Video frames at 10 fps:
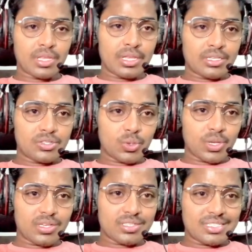So
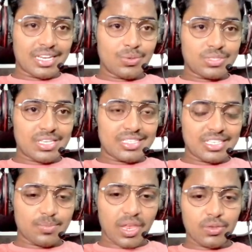here Srinu6
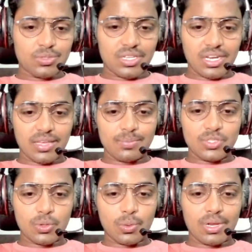is my username,
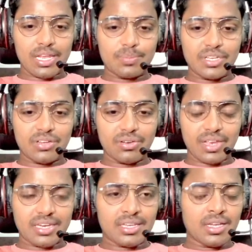so let me
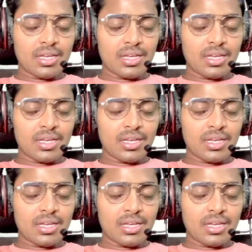create